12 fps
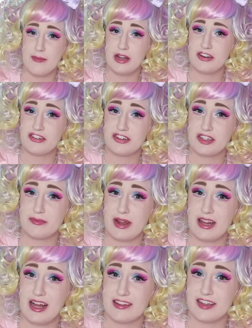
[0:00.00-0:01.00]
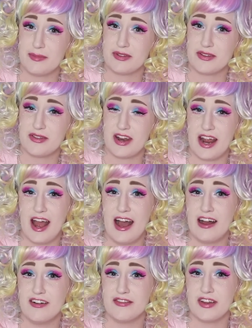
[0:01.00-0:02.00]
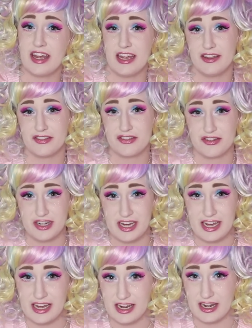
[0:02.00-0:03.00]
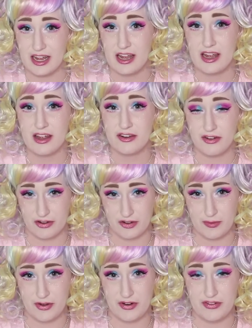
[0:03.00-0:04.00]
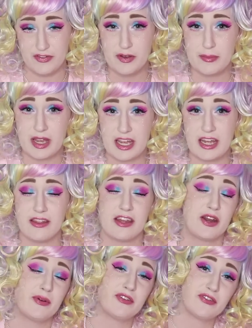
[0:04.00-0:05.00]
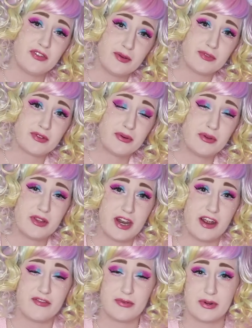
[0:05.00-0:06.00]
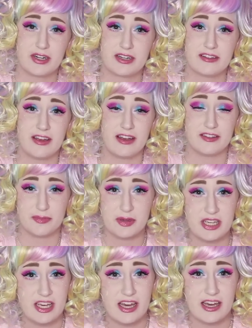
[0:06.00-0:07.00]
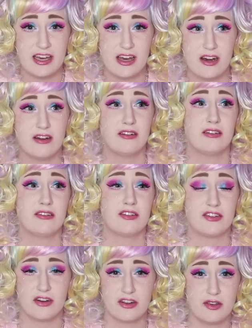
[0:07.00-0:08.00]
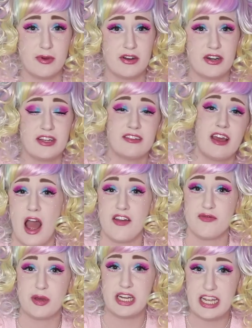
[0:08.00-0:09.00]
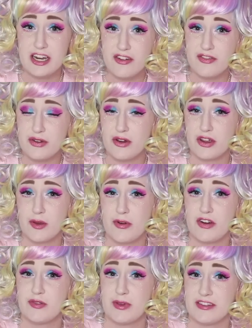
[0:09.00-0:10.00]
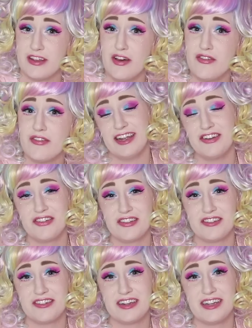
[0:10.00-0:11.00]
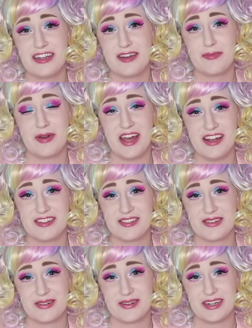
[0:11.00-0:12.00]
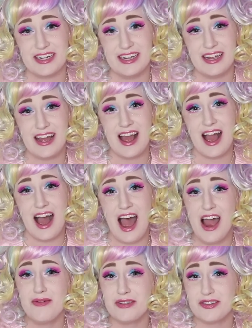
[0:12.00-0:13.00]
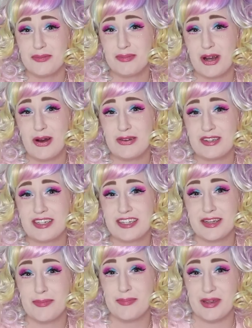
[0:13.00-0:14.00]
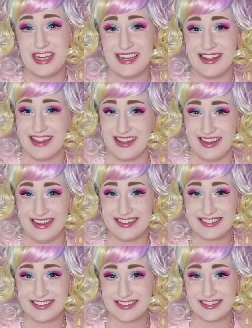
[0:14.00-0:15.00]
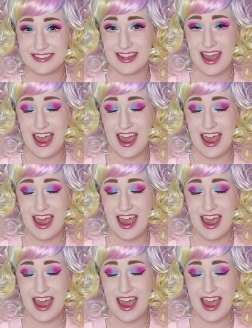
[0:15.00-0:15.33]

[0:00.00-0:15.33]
I mentioned in my last episode that I have a history in documentary filmmaking, that I went to film school, that I've worked as a PA on documentaries. I've been in a few documentaries myself. Interesting backstory. I was approached to be in this.